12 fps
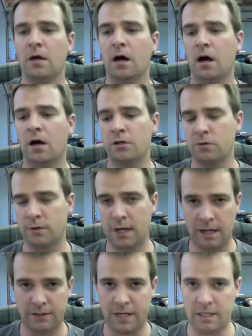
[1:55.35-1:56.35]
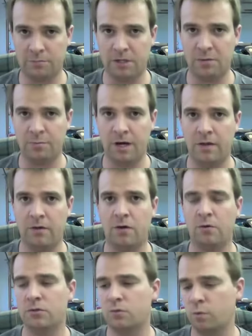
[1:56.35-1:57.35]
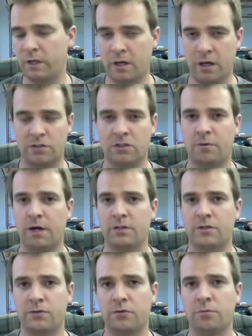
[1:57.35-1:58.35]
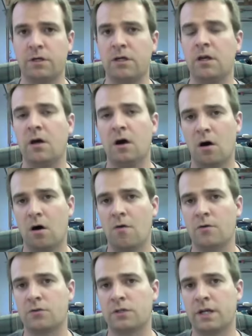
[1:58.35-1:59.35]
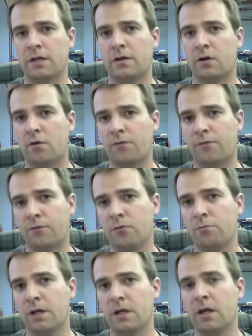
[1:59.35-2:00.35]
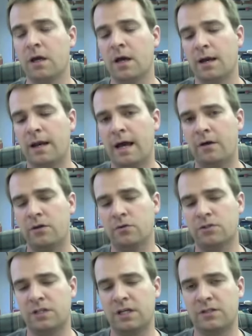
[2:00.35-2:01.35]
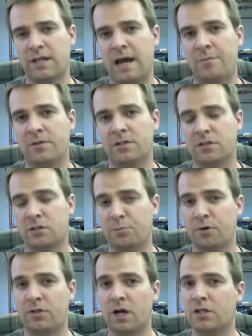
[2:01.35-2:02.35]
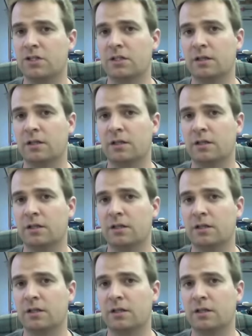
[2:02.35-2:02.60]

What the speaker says: You contact me to buy those, we customize through me, all those are taken care of through me. Now you'll see a tab that says the production